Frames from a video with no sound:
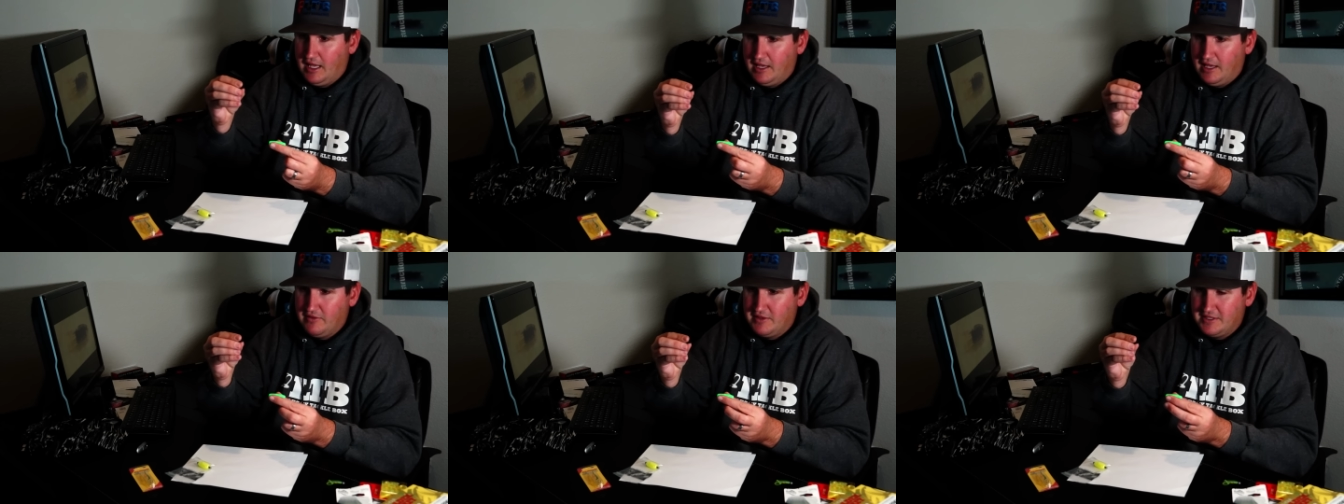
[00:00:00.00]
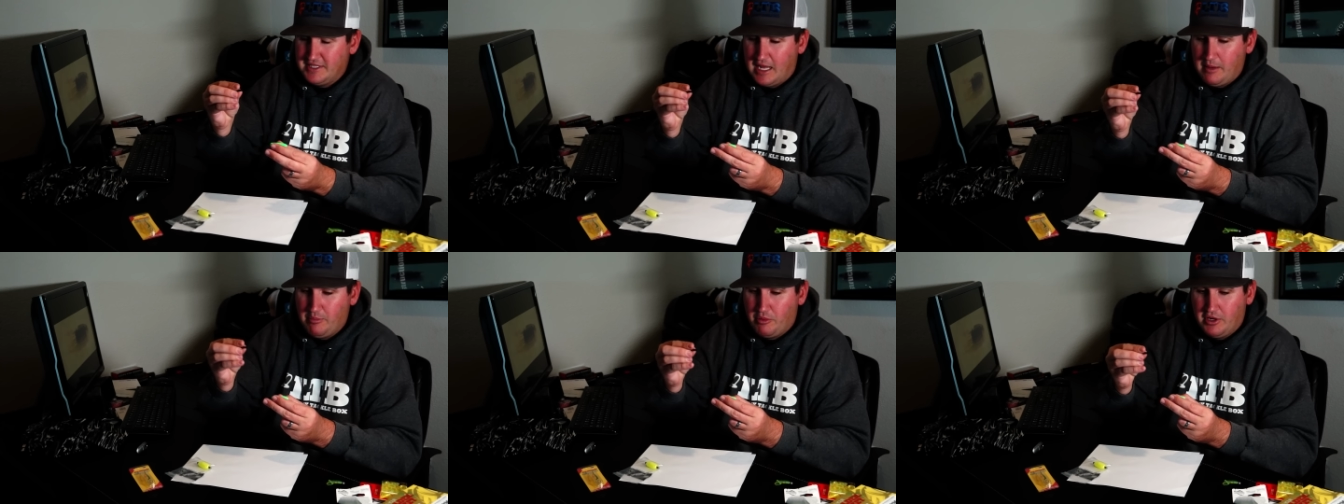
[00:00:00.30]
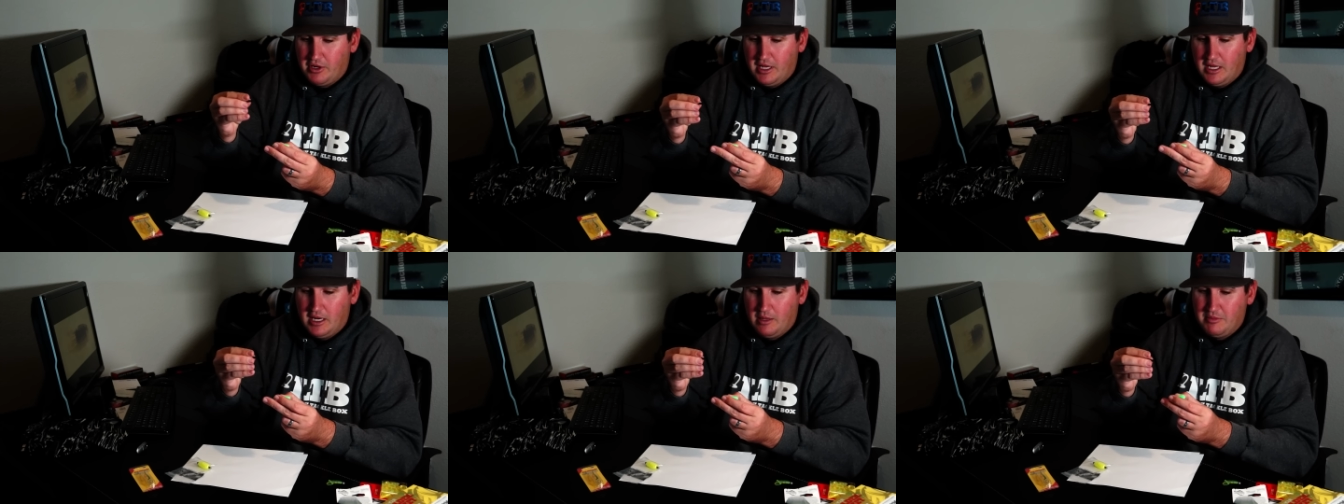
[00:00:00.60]
and the
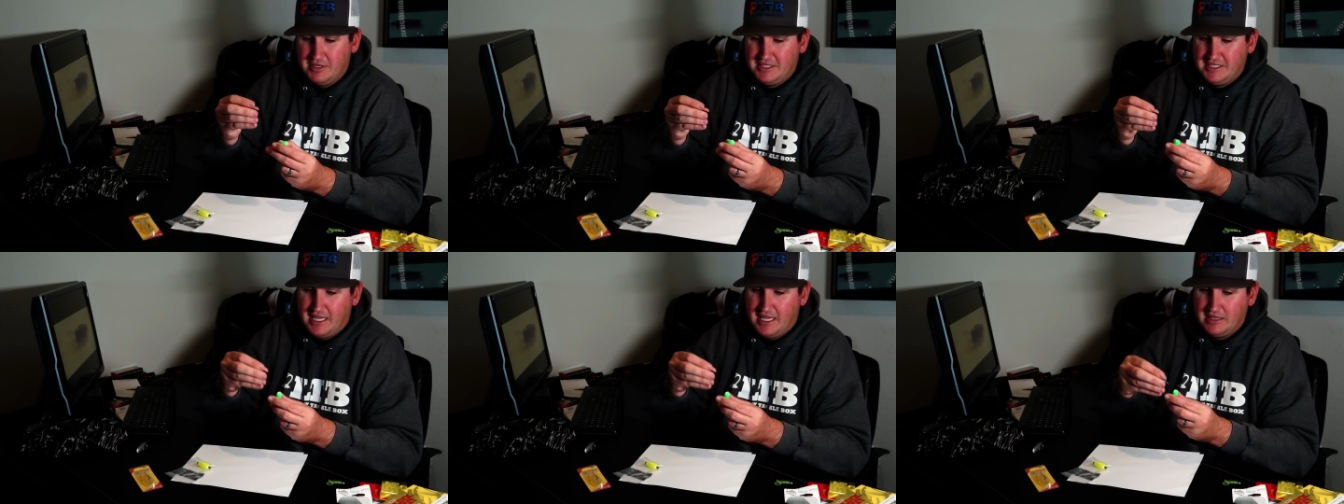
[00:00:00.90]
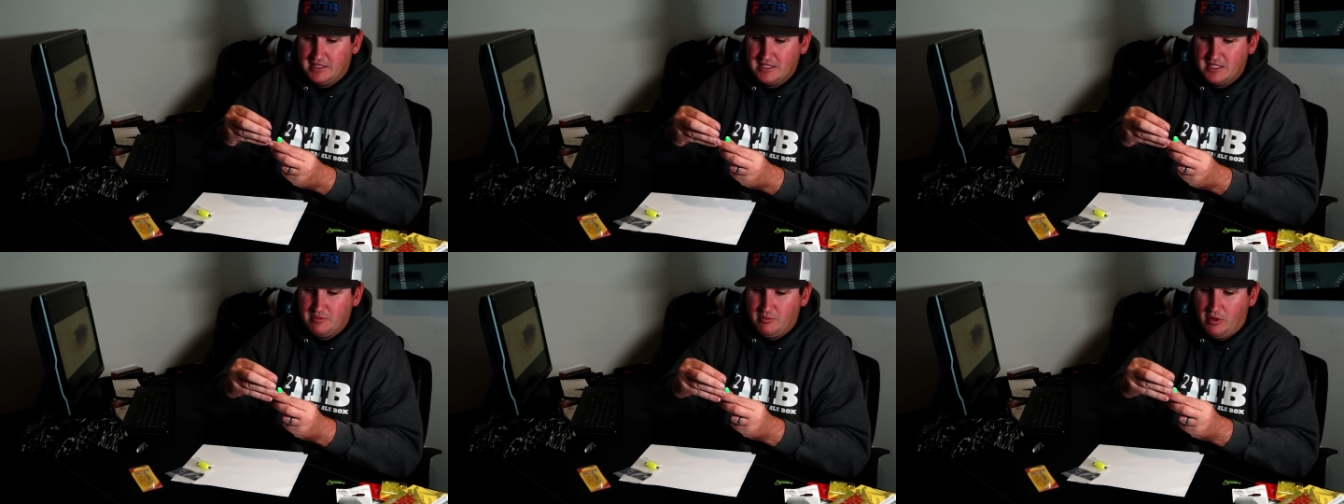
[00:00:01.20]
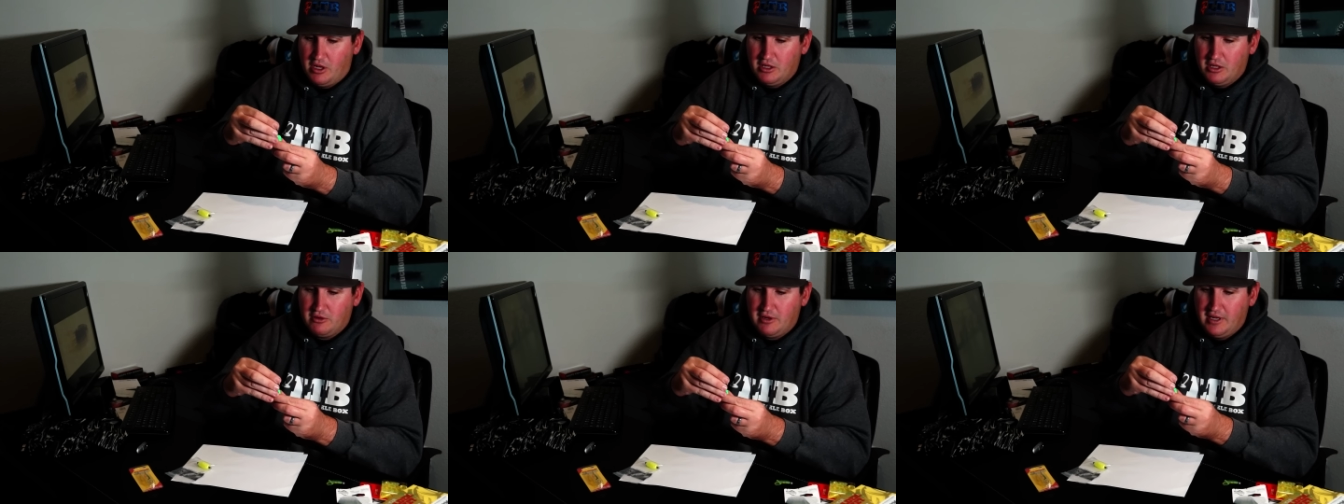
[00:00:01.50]
tapered end, I'm gonna take the
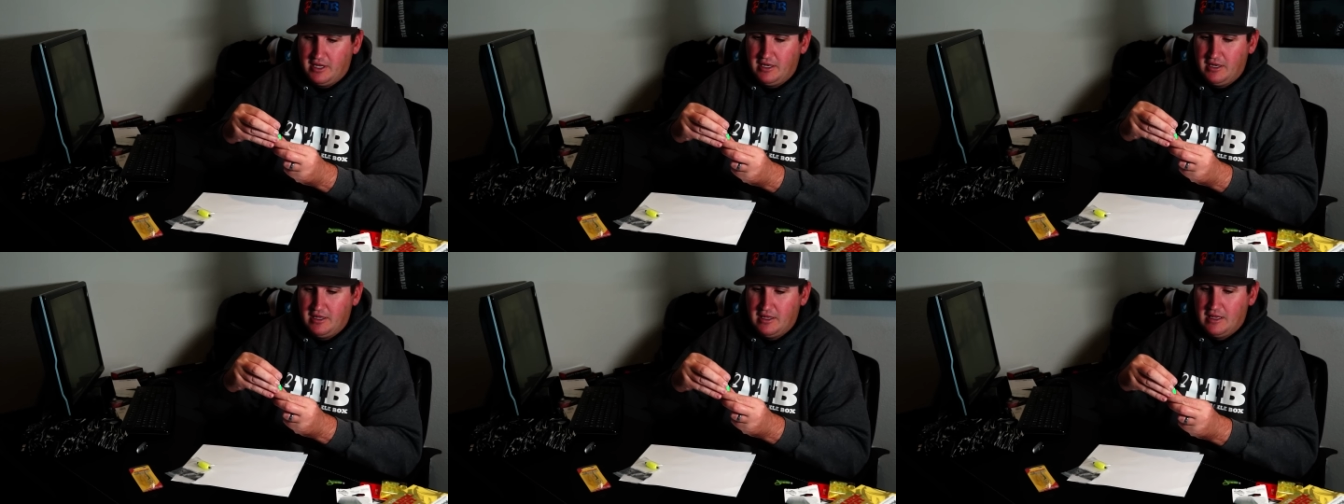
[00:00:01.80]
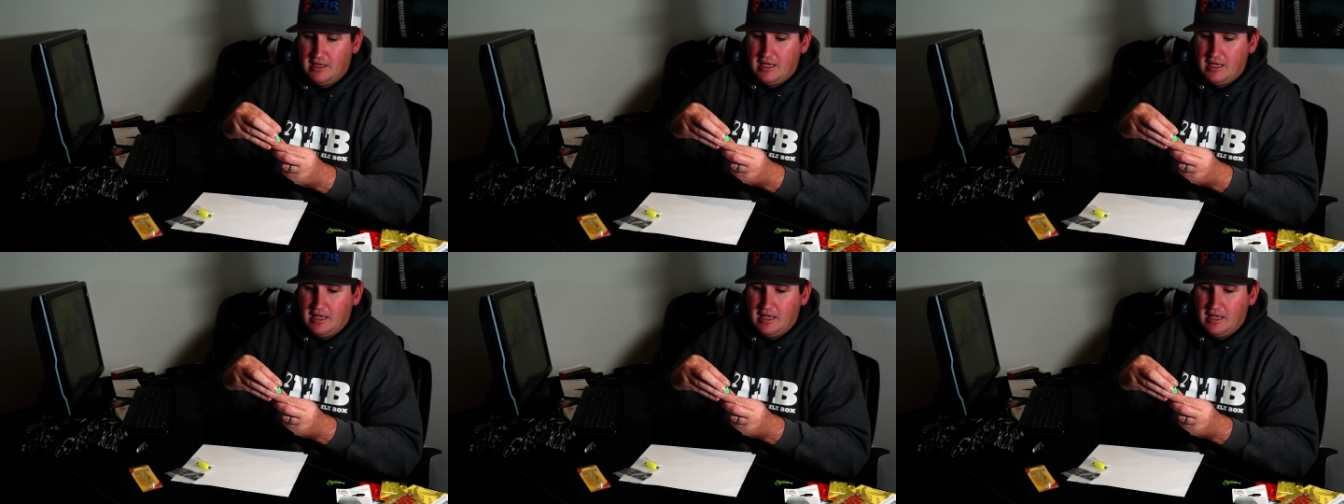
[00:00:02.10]
smaller end